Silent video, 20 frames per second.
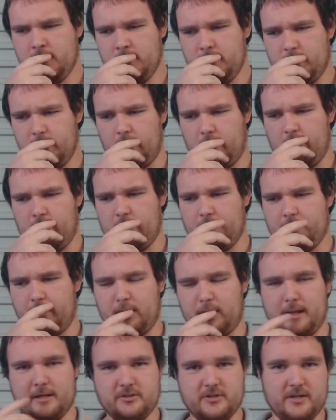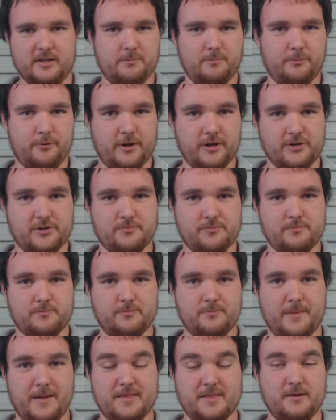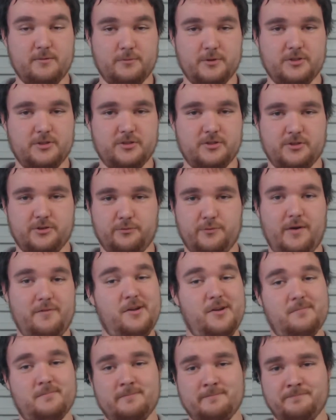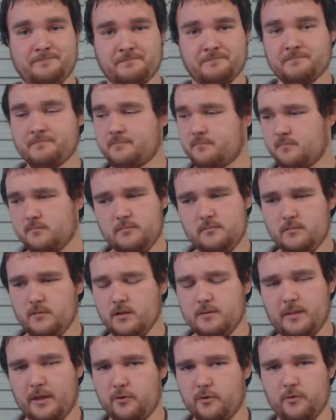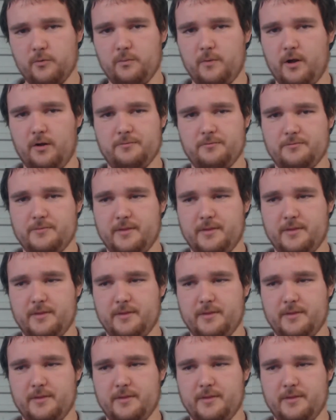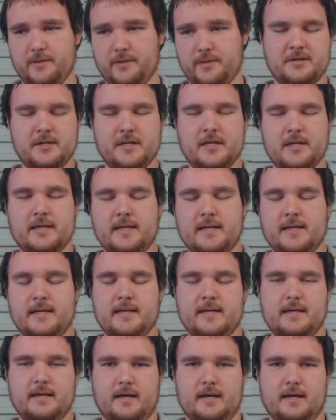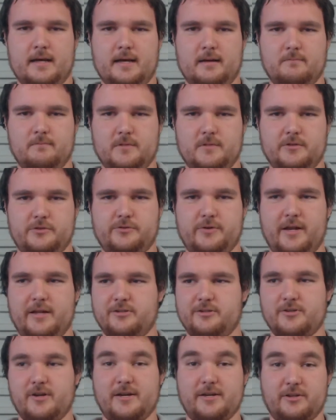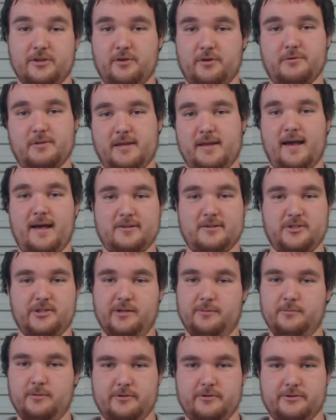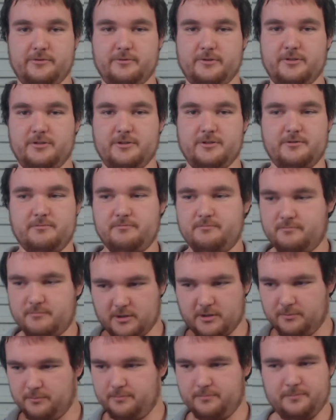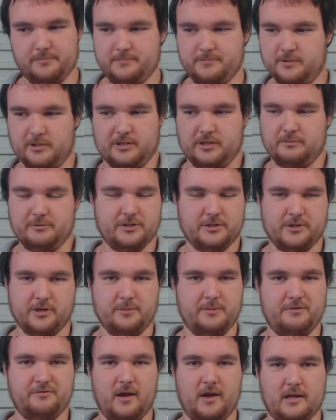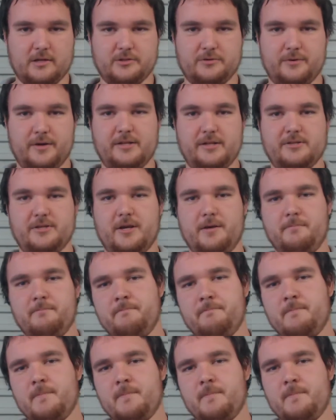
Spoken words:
The classic British method was just to rivet. They couldn't weld, they would just rivet. Australia decided to go with the casting because it was just going to be faster and easier.